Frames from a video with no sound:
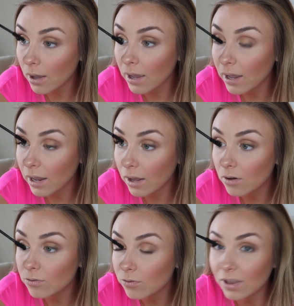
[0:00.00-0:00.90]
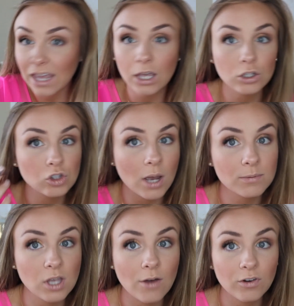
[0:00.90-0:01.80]
a flake
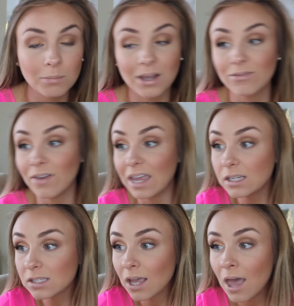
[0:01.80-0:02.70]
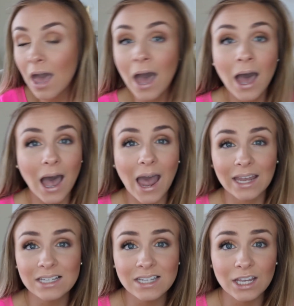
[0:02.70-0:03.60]
drops off on my face, I
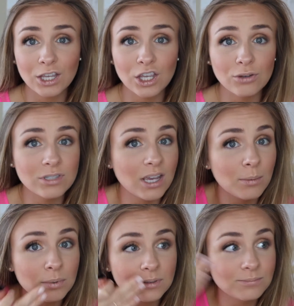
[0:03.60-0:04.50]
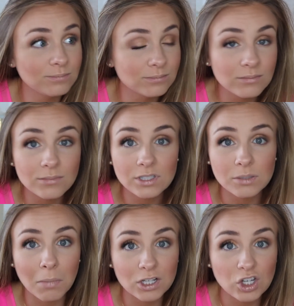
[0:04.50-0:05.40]
can take a Q-tip,
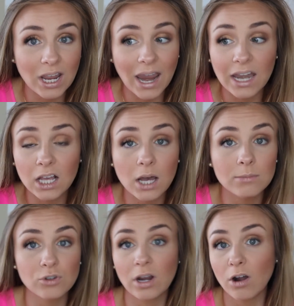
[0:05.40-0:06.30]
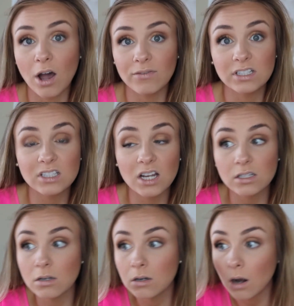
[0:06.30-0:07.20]
smudge it, and it comes right off. It does
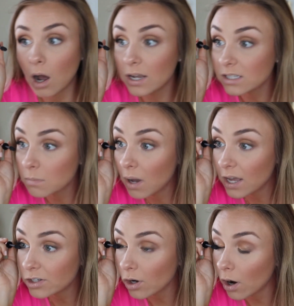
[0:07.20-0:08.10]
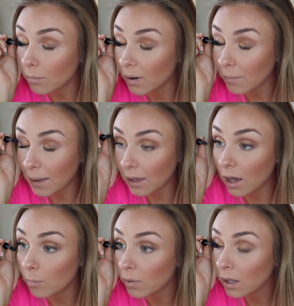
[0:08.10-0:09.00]
not smudge on my
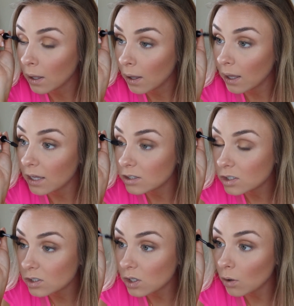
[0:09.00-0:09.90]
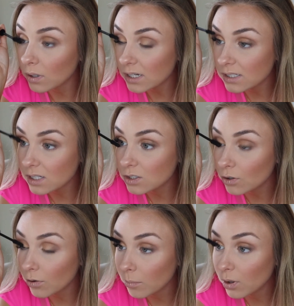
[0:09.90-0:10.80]
makeup. It's so easy to
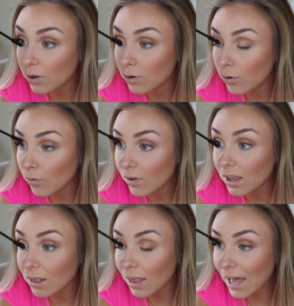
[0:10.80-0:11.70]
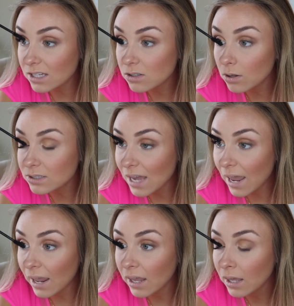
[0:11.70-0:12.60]
remove. It lasts all
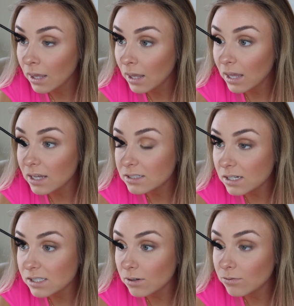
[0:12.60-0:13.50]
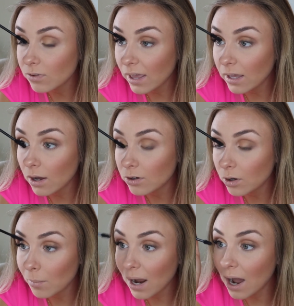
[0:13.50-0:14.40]
day. It doesn't flake
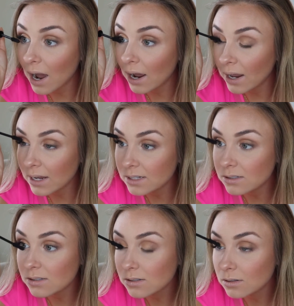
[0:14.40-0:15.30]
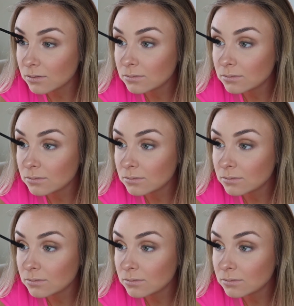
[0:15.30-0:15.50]
under my eyes.